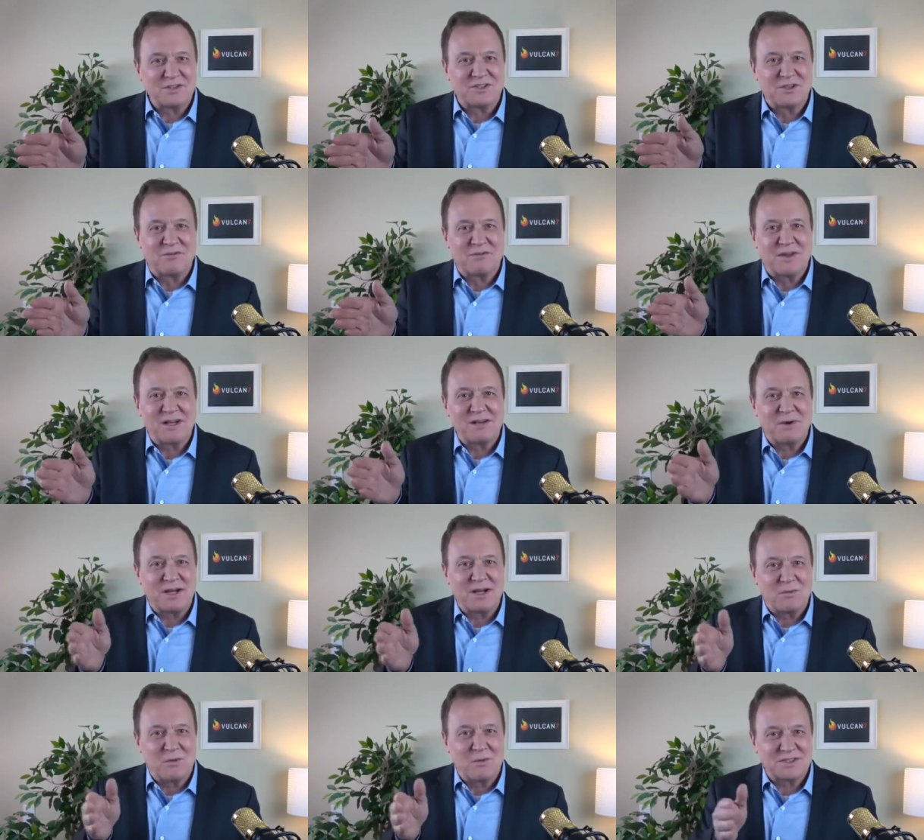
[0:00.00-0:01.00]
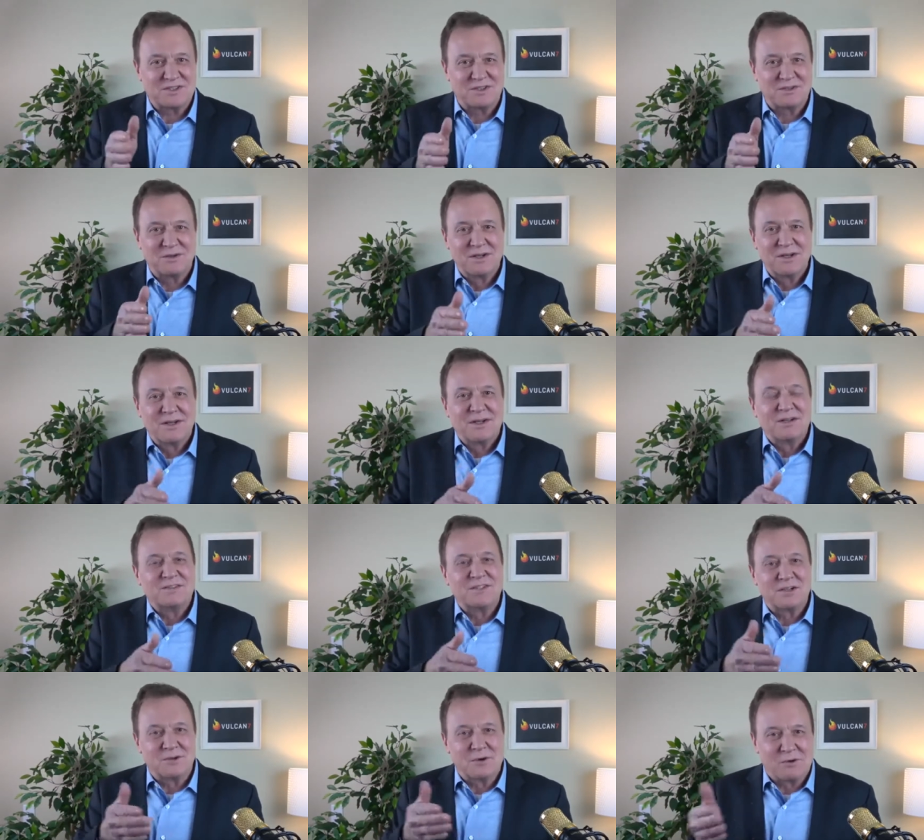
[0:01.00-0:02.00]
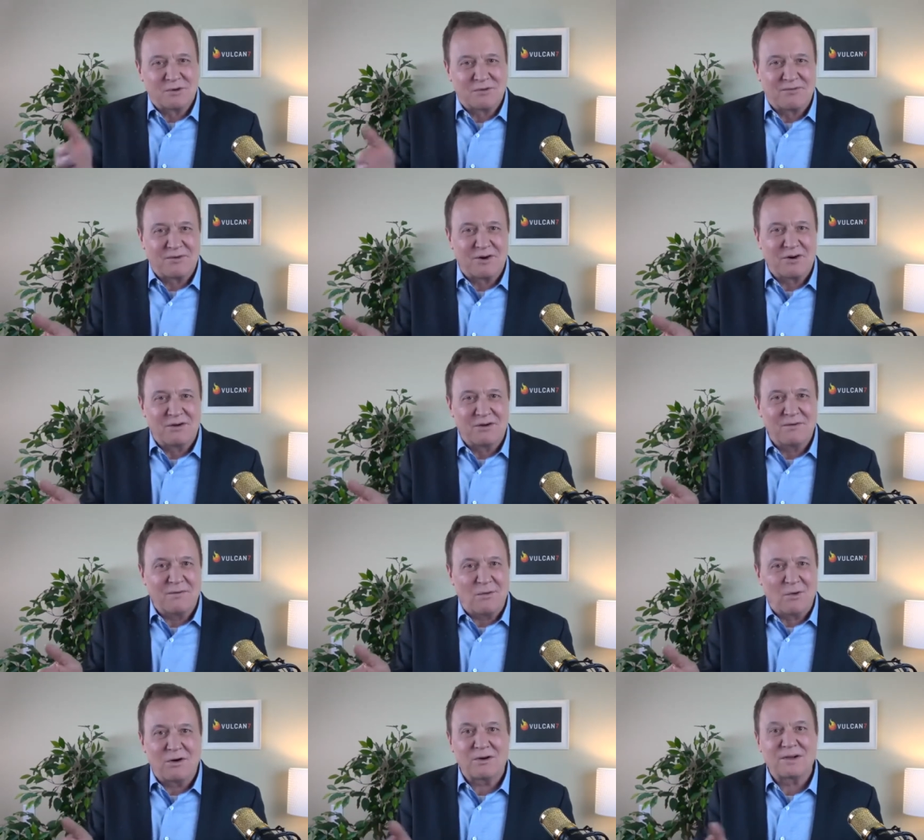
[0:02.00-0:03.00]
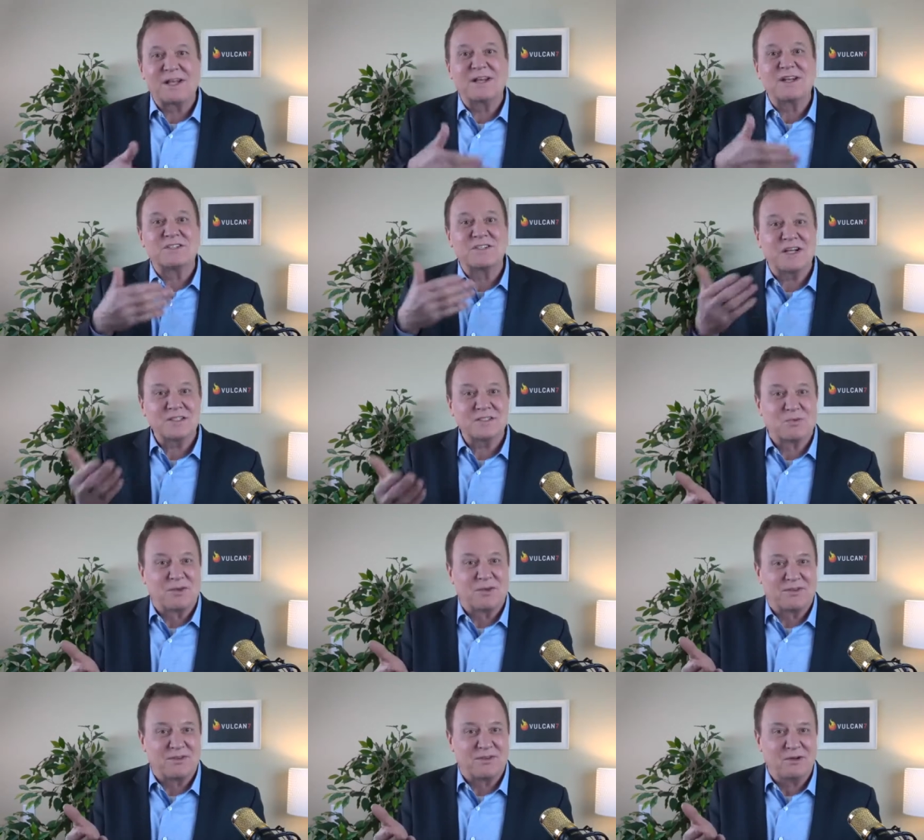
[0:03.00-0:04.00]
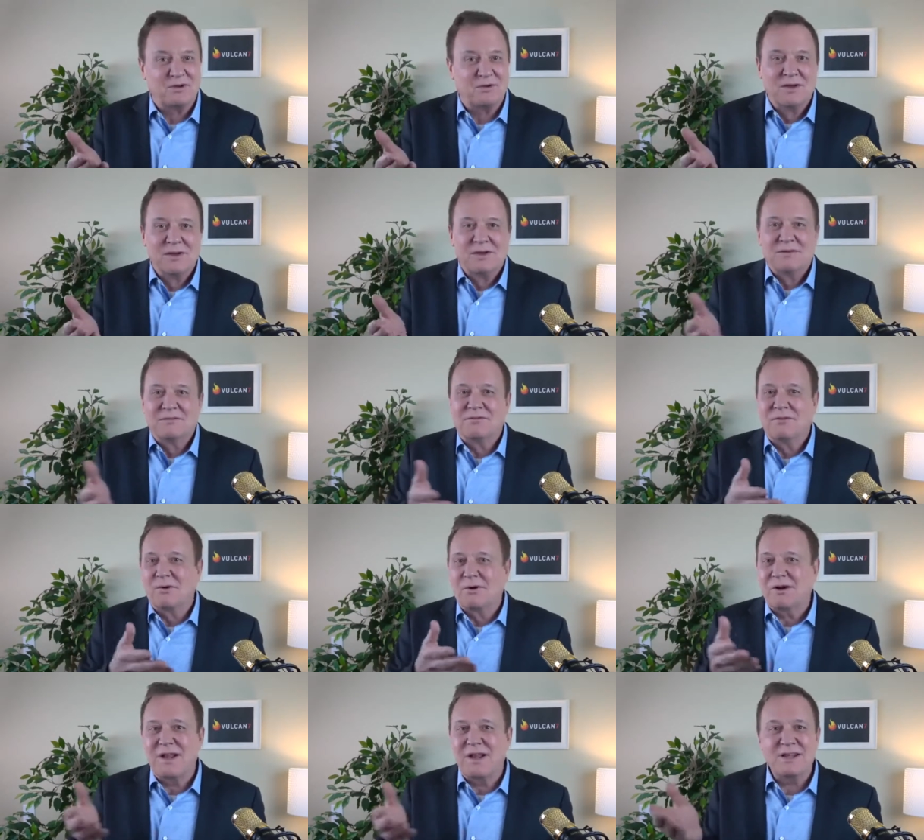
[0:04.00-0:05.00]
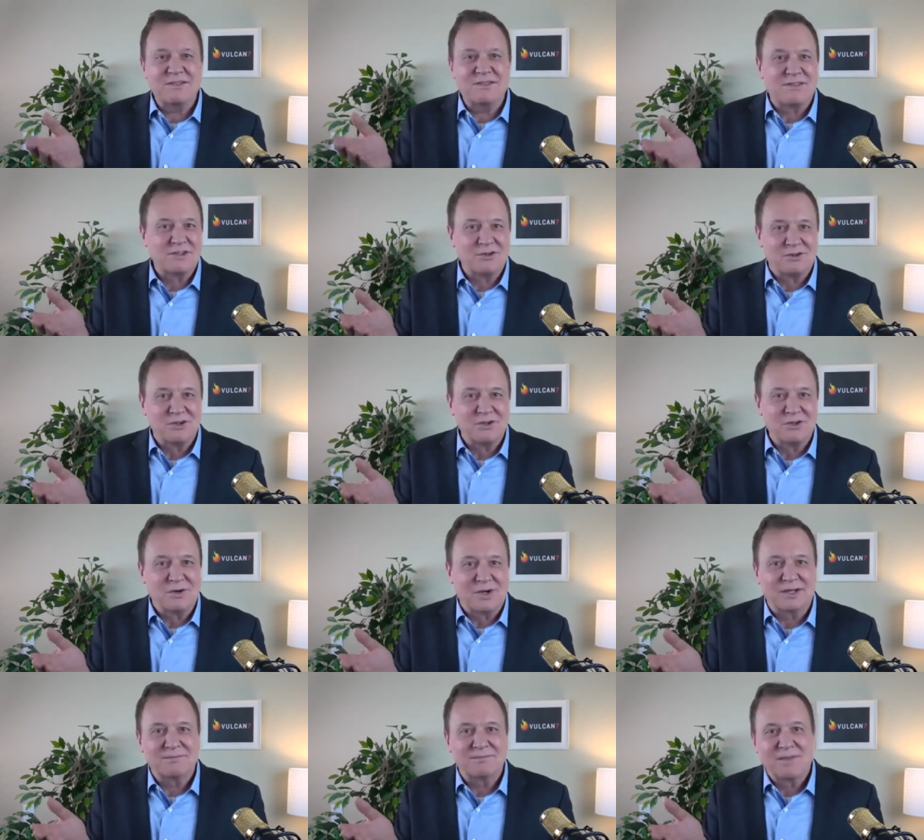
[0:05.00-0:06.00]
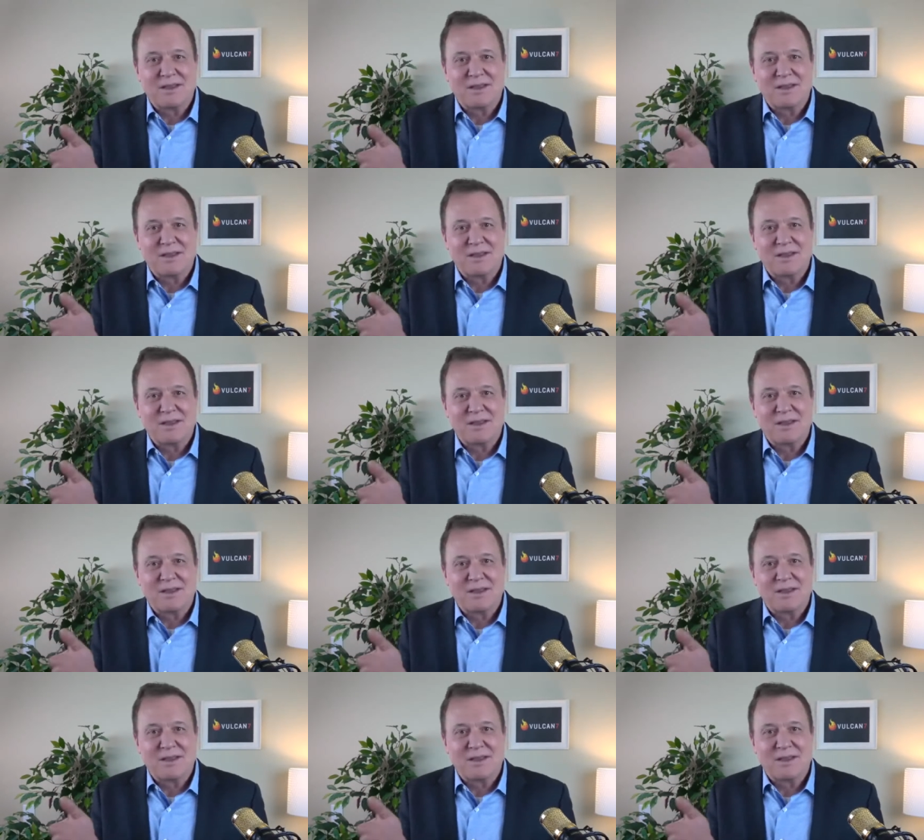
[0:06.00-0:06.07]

So if anybody wants to send you a referral or get in touch with you for anything you're doing,